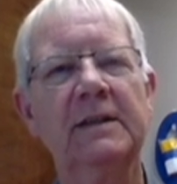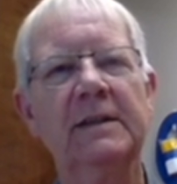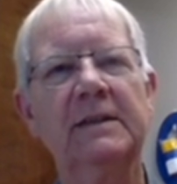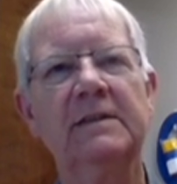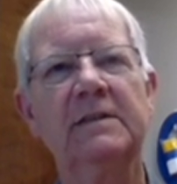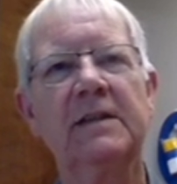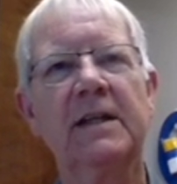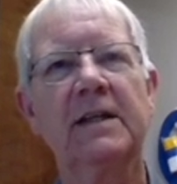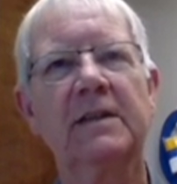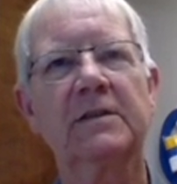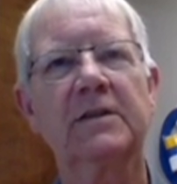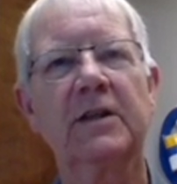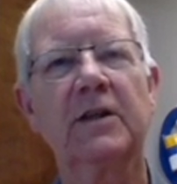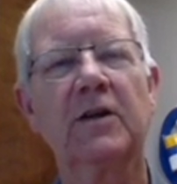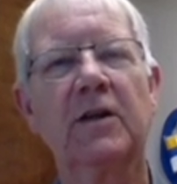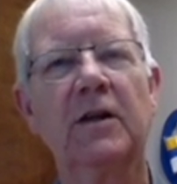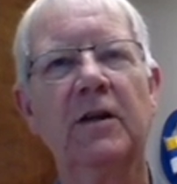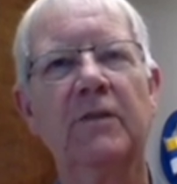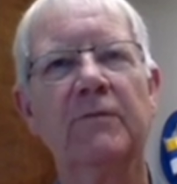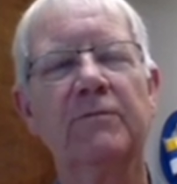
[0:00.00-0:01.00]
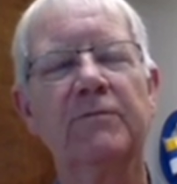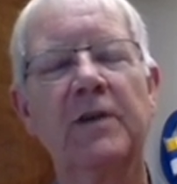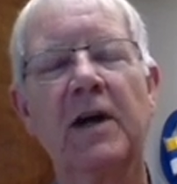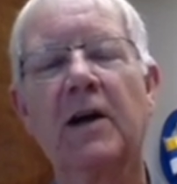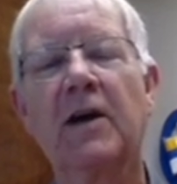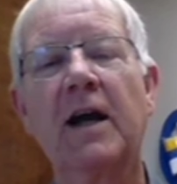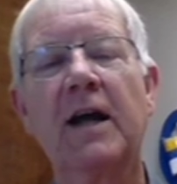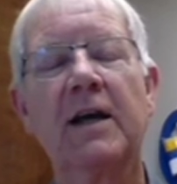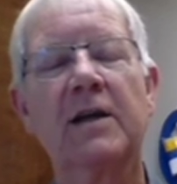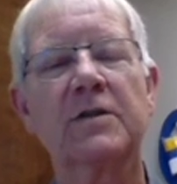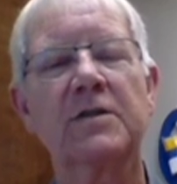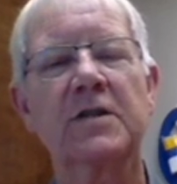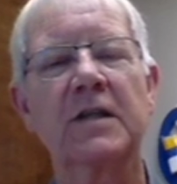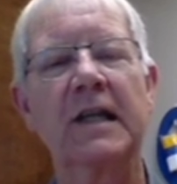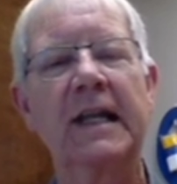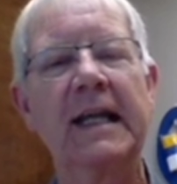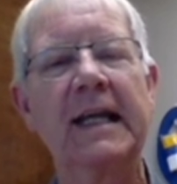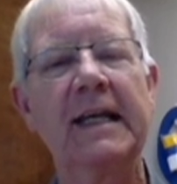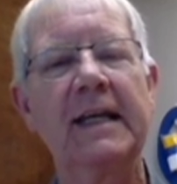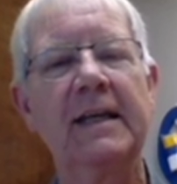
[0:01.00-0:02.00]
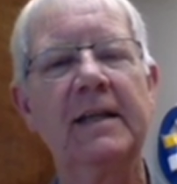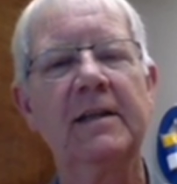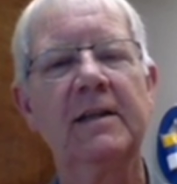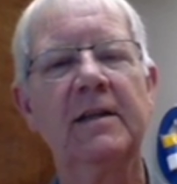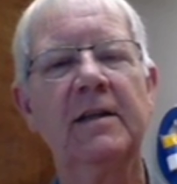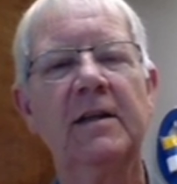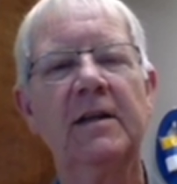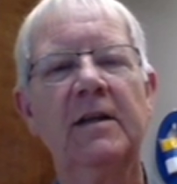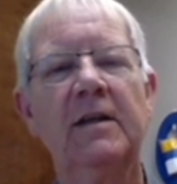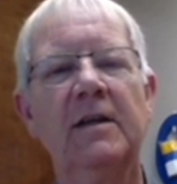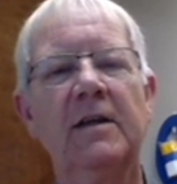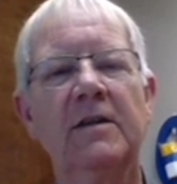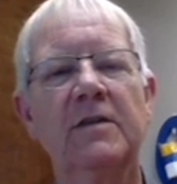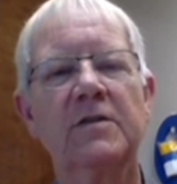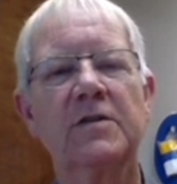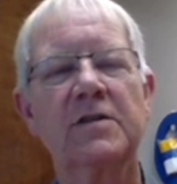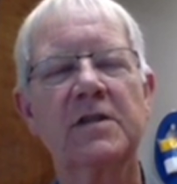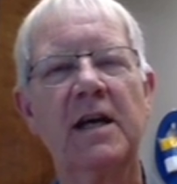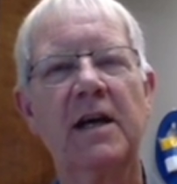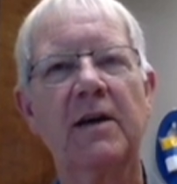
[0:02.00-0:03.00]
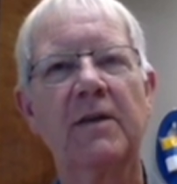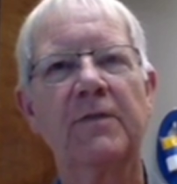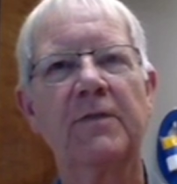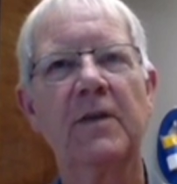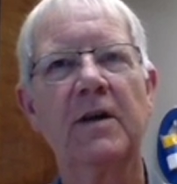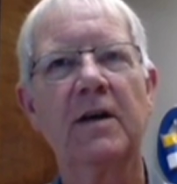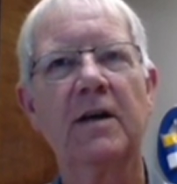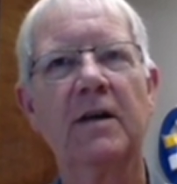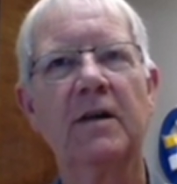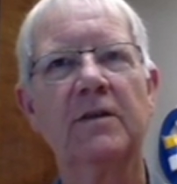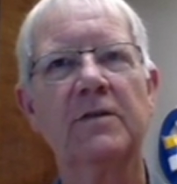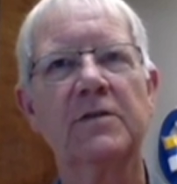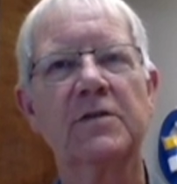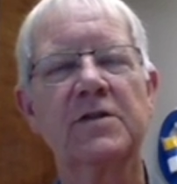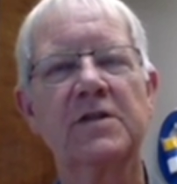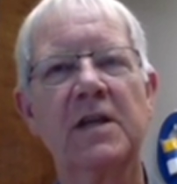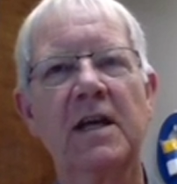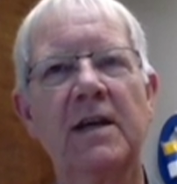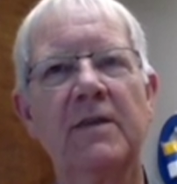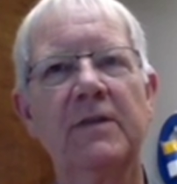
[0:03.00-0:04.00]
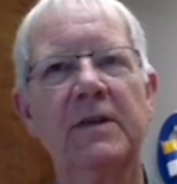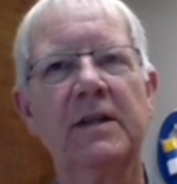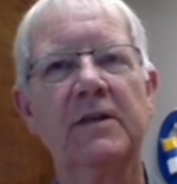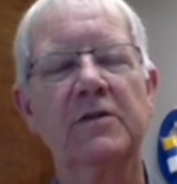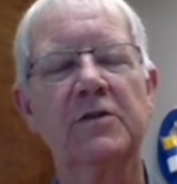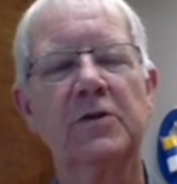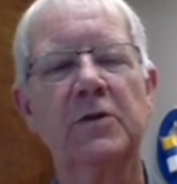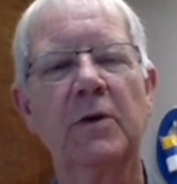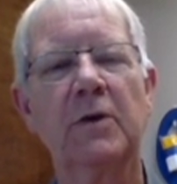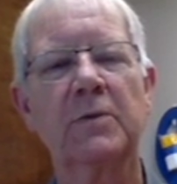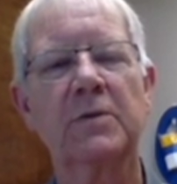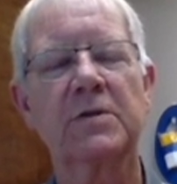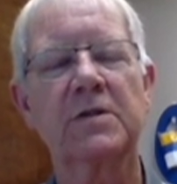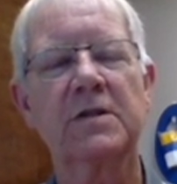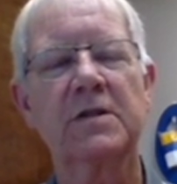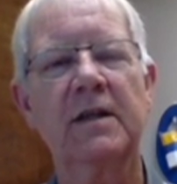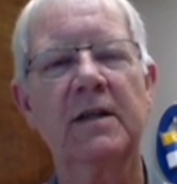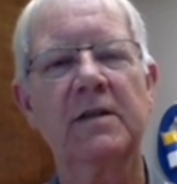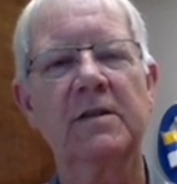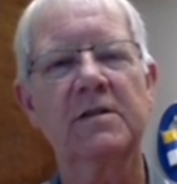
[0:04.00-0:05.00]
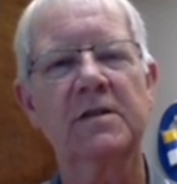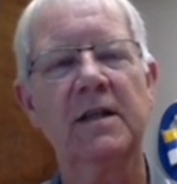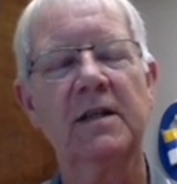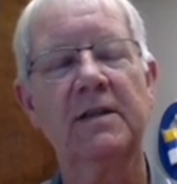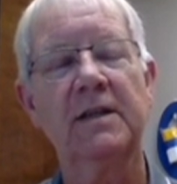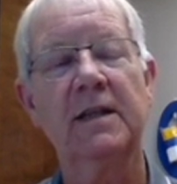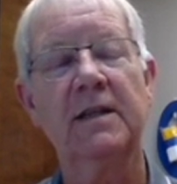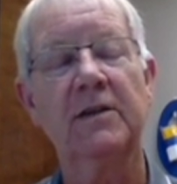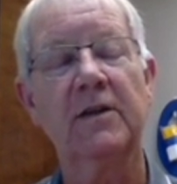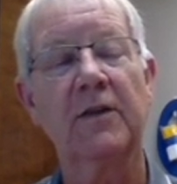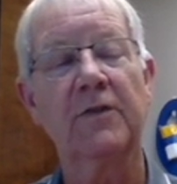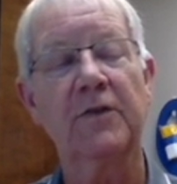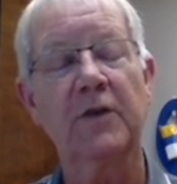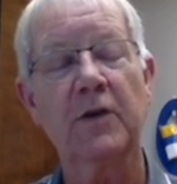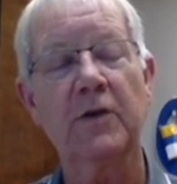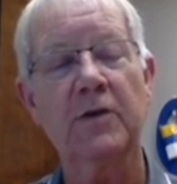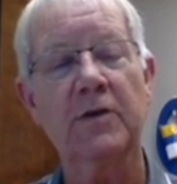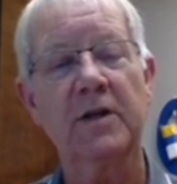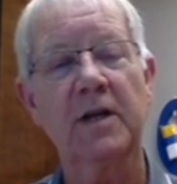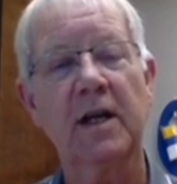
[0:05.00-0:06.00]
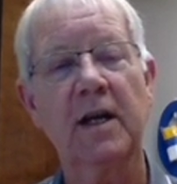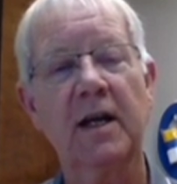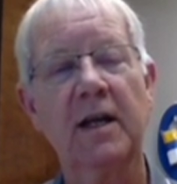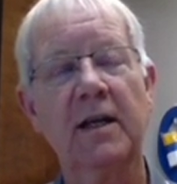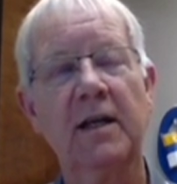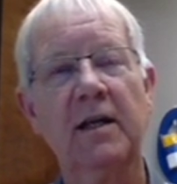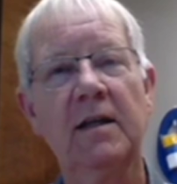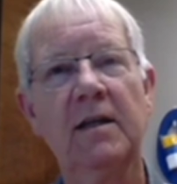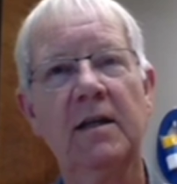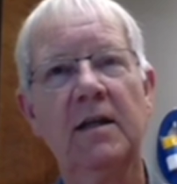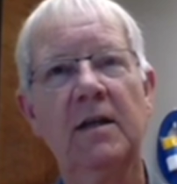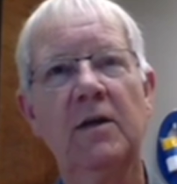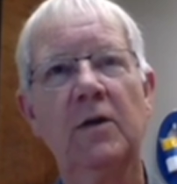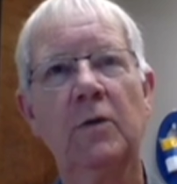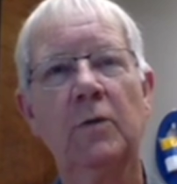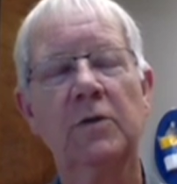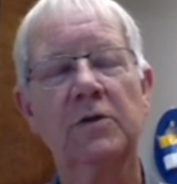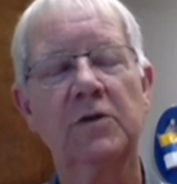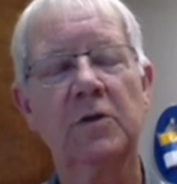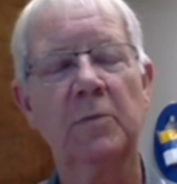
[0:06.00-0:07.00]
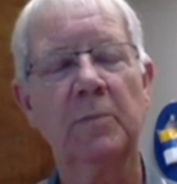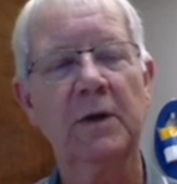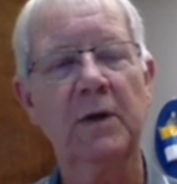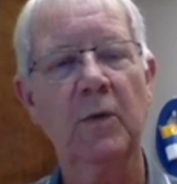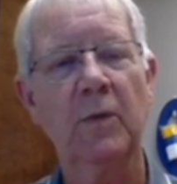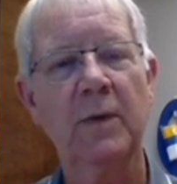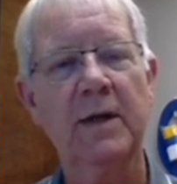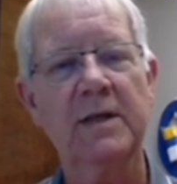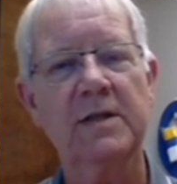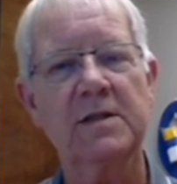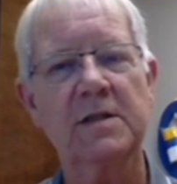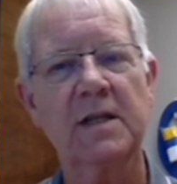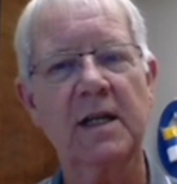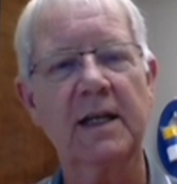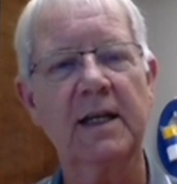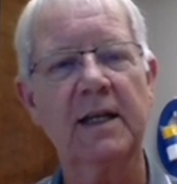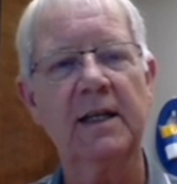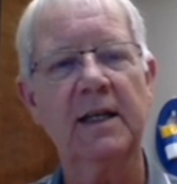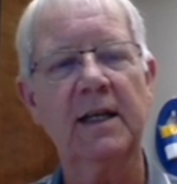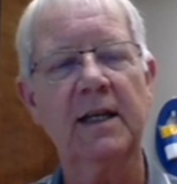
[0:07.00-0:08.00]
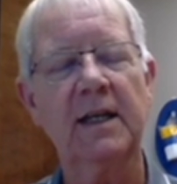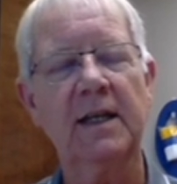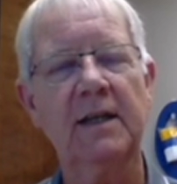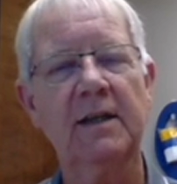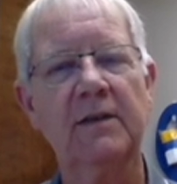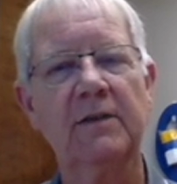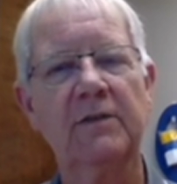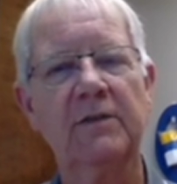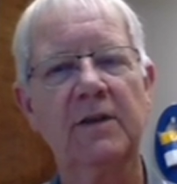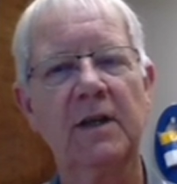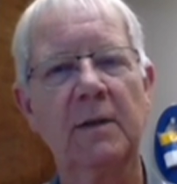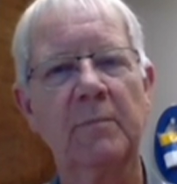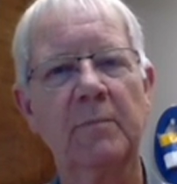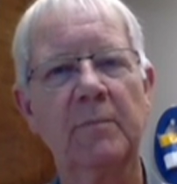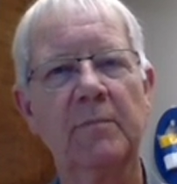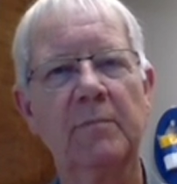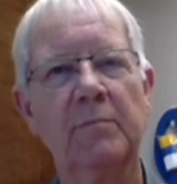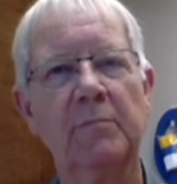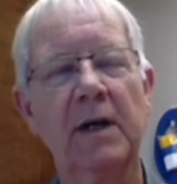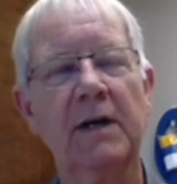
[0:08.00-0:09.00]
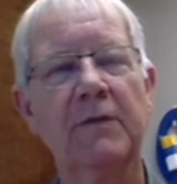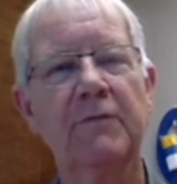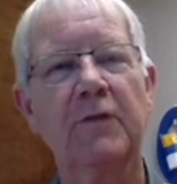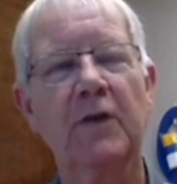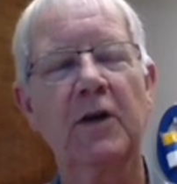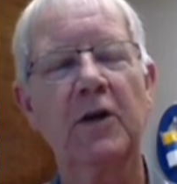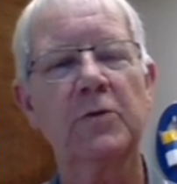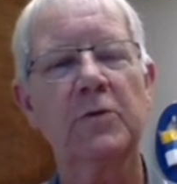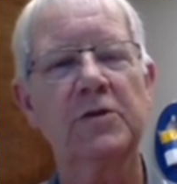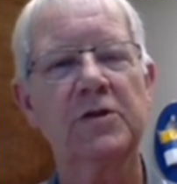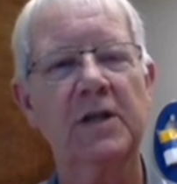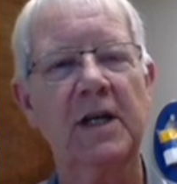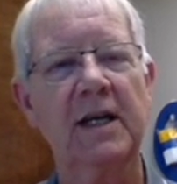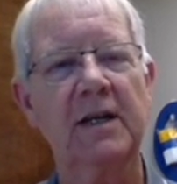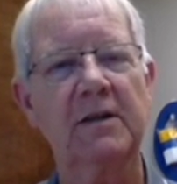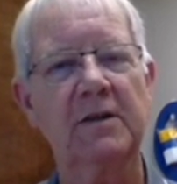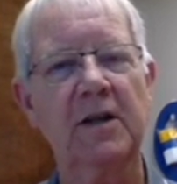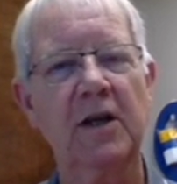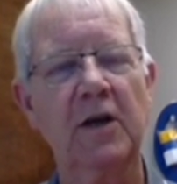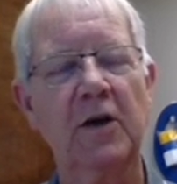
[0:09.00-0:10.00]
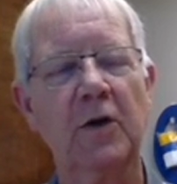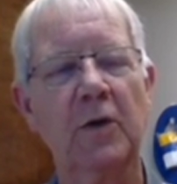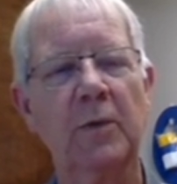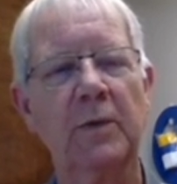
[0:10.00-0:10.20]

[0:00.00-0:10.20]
He's out there on Firehouse Lane, south on 7 to 206. And then the third day, which will be Wednesday, is uh, Buffalo Chateau.